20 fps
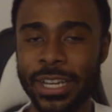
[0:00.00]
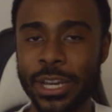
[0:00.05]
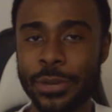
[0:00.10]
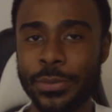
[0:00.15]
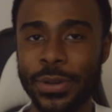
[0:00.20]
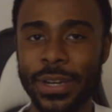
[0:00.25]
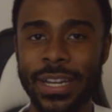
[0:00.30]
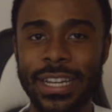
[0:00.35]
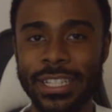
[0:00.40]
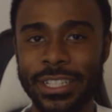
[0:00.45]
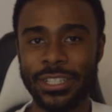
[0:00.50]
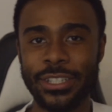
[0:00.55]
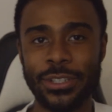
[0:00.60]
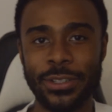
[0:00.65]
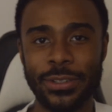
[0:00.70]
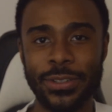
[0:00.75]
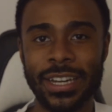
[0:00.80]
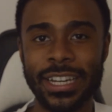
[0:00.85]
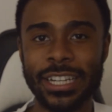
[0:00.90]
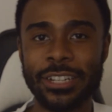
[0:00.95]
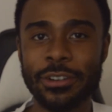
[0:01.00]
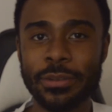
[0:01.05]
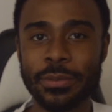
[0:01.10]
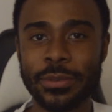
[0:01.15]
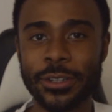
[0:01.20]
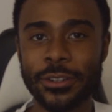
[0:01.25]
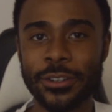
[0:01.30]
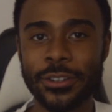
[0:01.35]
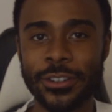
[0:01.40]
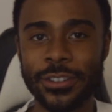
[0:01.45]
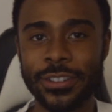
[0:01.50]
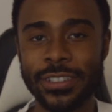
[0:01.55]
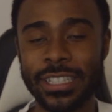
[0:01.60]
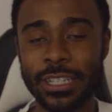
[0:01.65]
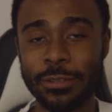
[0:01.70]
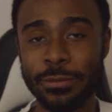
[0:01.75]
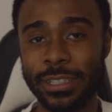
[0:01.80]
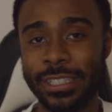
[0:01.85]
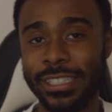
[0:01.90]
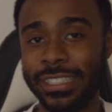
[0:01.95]
put into a cryptocurrency,
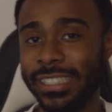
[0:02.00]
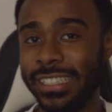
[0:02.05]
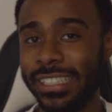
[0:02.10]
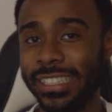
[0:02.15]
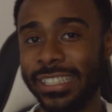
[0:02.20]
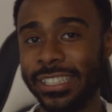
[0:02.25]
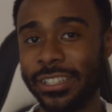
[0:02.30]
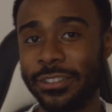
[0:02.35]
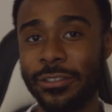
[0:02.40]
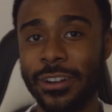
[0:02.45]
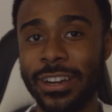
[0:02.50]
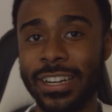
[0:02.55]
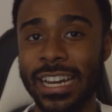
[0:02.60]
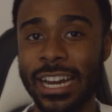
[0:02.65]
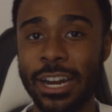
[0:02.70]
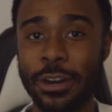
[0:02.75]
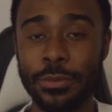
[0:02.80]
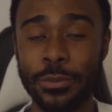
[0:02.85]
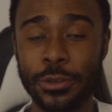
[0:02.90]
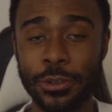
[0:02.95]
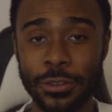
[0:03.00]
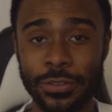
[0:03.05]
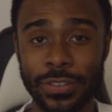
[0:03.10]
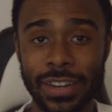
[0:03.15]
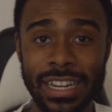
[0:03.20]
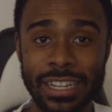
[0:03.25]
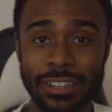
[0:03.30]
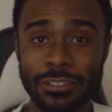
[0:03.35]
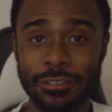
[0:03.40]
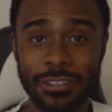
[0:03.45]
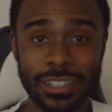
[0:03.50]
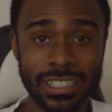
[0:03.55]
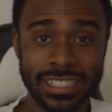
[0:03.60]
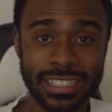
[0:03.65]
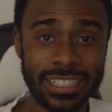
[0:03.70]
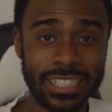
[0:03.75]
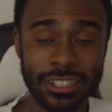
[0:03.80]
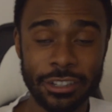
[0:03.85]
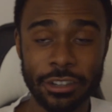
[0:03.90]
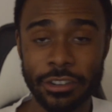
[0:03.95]
which is seen as right now more of a
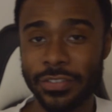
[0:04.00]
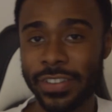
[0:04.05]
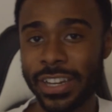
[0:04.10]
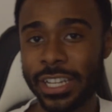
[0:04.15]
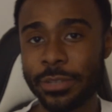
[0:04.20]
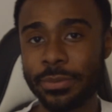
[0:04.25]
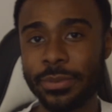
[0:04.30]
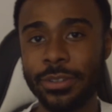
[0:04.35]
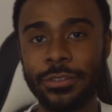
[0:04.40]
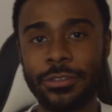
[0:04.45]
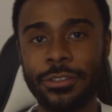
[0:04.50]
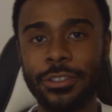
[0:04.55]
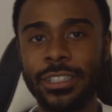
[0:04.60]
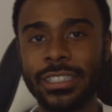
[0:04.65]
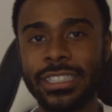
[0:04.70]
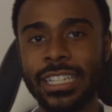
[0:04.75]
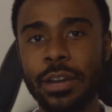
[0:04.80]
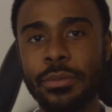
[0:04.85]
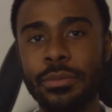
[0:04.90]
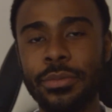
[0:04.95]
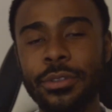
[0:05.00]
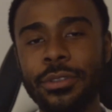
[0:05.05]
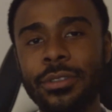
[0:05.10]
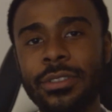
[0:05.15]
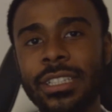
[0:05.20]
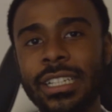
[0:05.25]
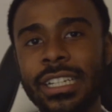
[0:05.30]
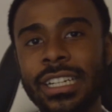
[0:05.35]
riskier investment, for example.